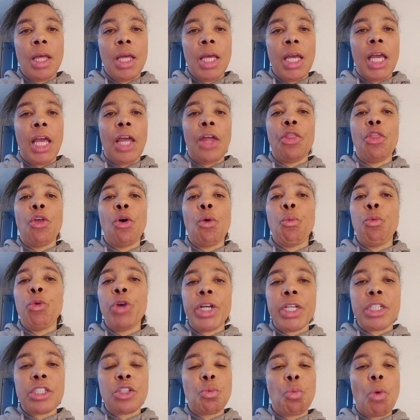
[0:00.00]
And the
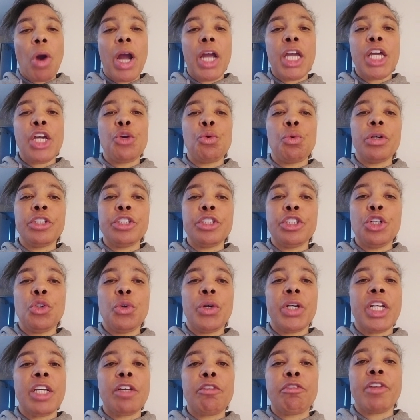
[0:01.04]
reason why he would do
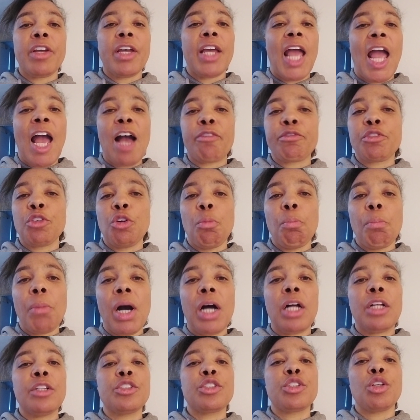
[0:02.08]
it even after
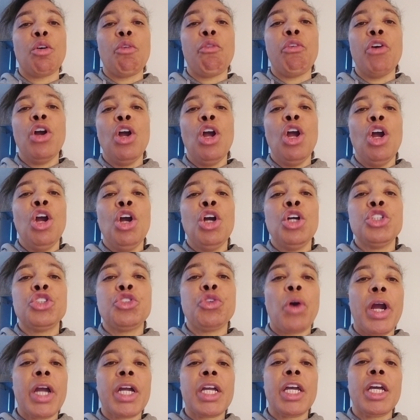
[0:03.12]
months of
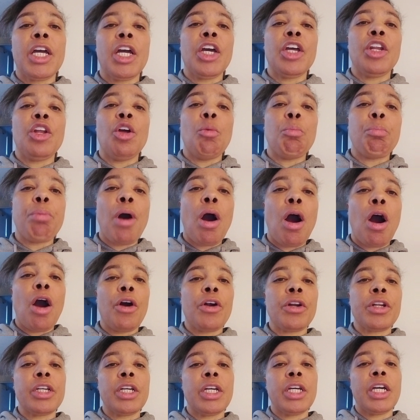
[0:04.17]
drinking and
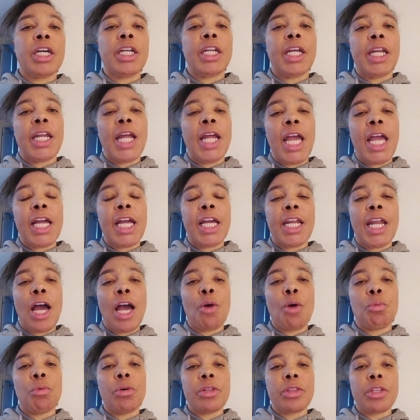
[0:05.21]
partying and hanging
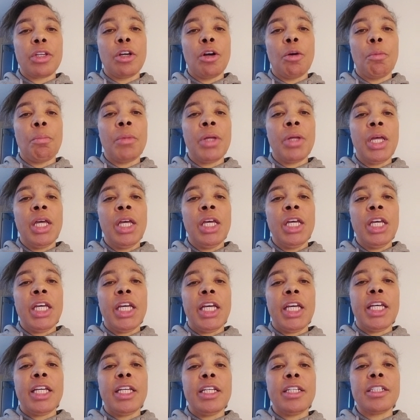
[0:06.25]
out with them
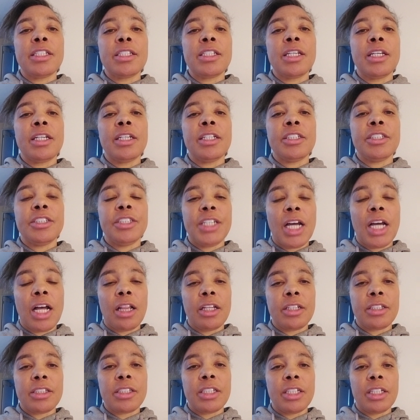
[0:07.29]
is
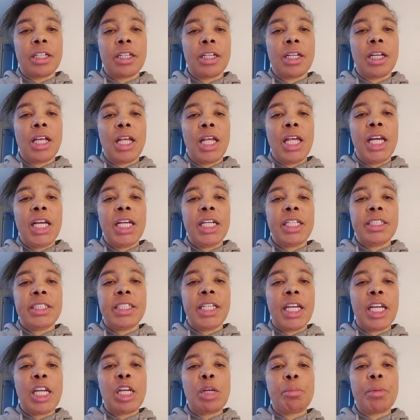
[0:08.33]
jealousy,
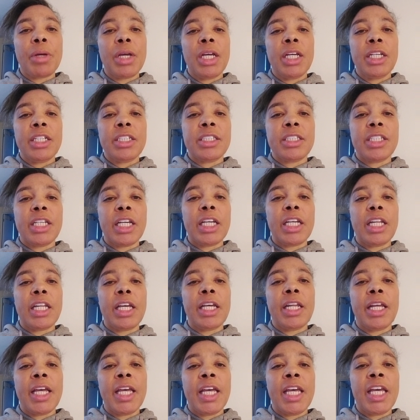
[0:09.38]

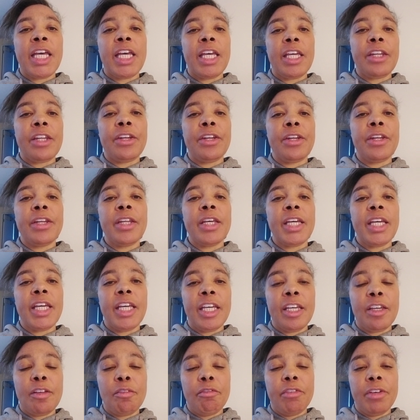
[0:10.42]
deep-seated, hidden
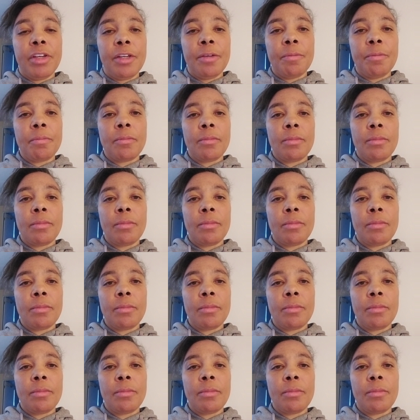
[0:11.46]
envy.